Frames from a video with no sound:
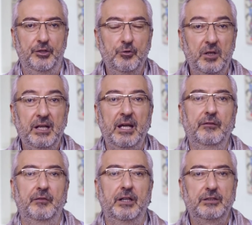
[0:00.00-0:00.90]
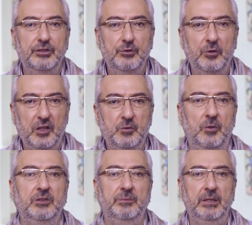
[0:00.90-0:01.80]
your life. It is your
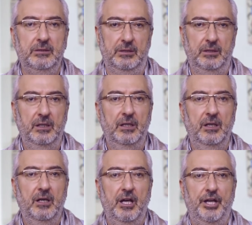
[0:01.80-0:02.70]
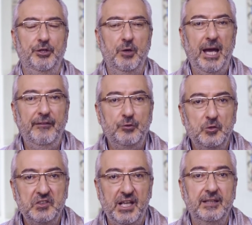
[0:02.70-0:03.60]
responsibility. you have to
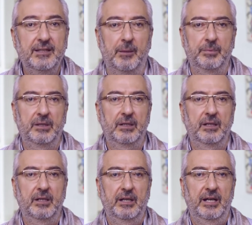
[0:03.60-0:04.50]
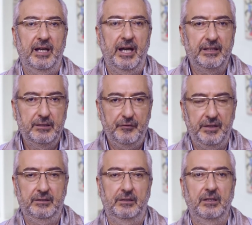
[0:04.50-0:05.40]
stand up and
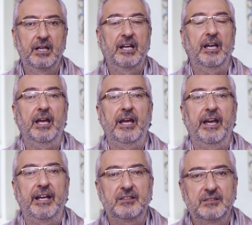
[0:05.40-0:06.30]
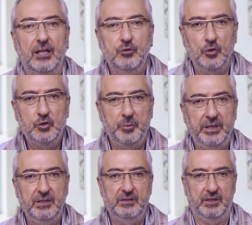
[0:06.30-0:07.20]
defend. It's not going to
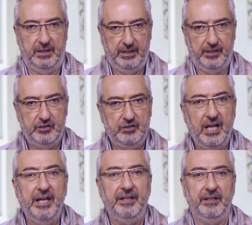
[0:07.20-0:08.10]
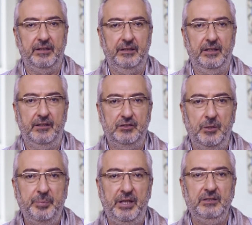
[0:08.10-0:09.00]
be easy. It's tiring. It's
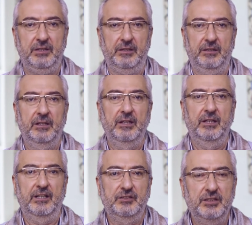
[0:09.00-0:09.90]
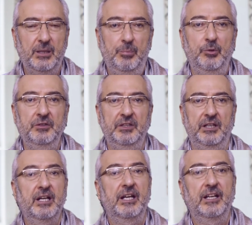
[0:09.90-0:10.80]
depressing. It's
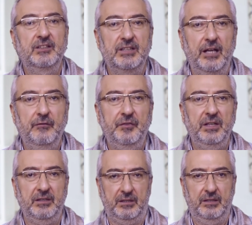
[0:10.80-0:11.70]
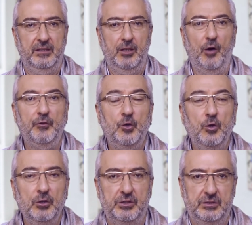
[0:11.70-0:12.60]
disappointing. It's unfair. Of
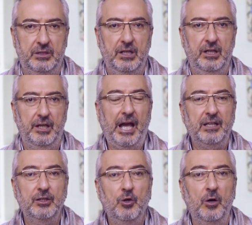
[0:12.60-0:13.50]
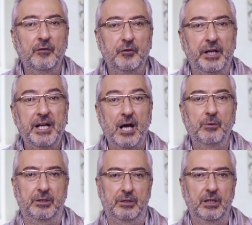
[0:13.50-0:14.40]
course, I can go on for an
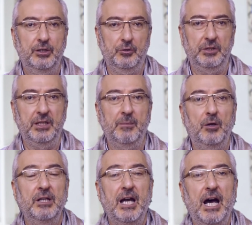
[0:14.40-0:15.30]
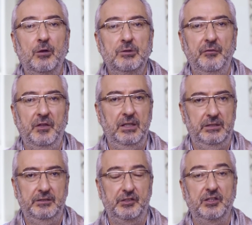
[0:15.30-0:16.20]
hour talking about how
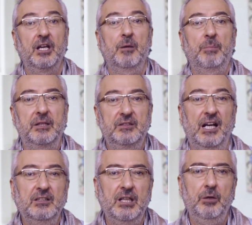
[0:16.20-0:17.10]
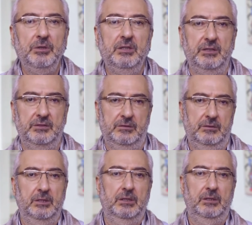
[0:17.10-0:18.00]
difficult it is, but that's how it is.
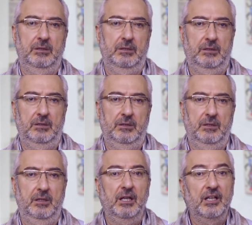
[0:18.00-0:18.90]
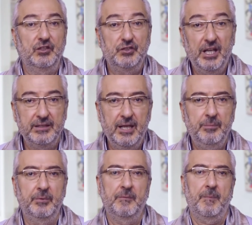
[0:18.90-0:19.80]
Stand
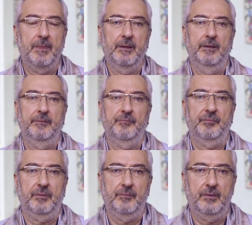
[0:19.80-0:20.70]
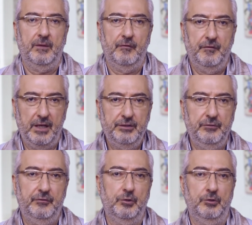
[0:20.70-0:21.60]
up, fight
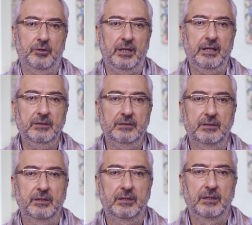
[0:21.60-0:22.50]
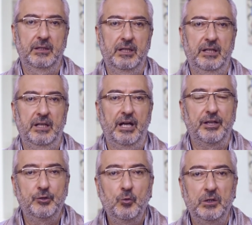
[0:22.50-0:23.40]
for your right,
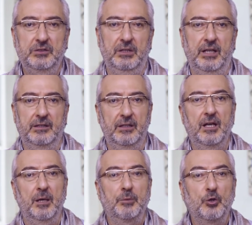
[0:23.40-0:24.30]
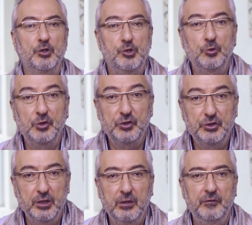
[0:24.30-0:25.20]
and do what's right, because you
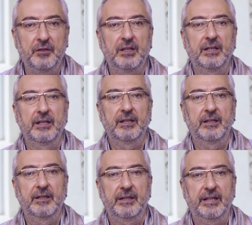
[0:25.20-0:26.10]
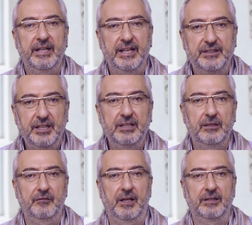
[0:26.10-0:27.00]
deserve a
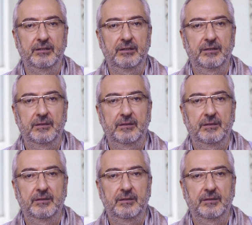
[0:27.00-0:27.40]
dignified,